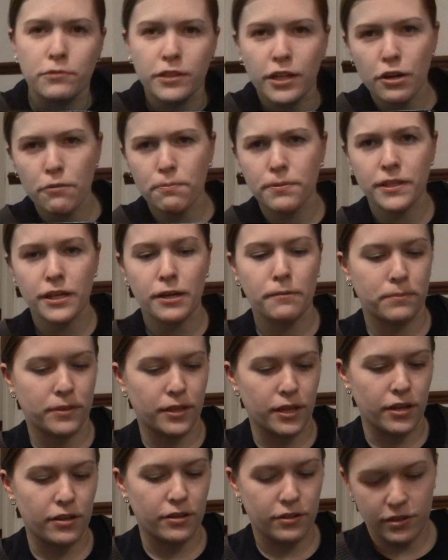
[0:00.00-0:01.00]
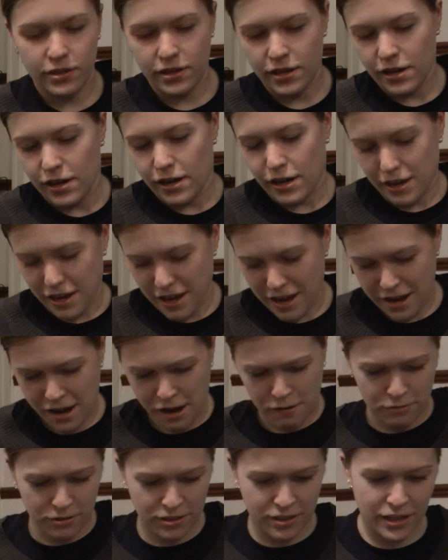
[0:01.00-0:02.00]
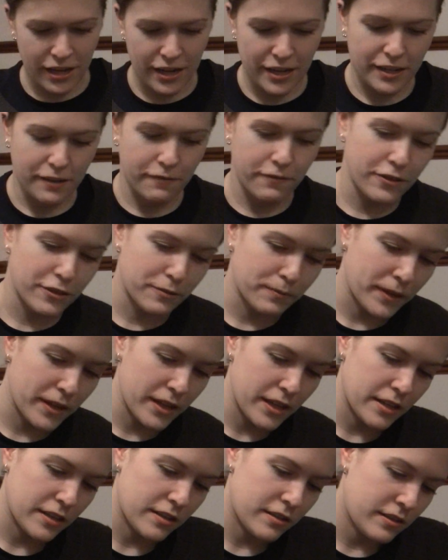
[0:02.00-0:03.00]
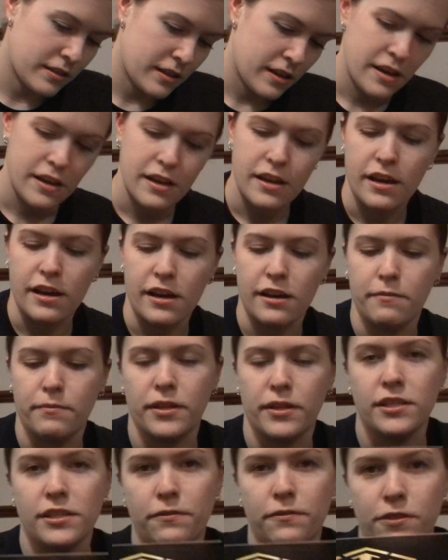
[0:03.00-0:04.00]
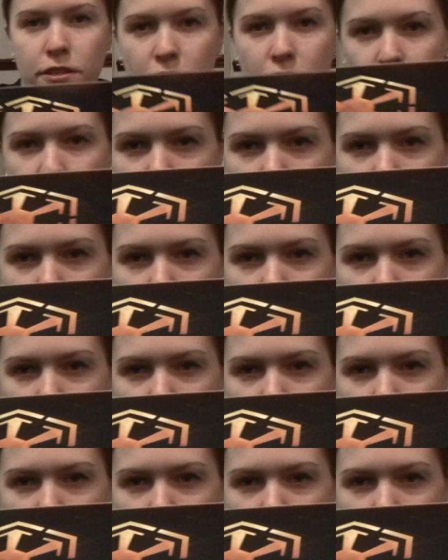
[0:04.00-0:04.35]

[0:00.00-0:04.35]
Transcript: I opened it up though, I was slightly confused by this. Because if you see the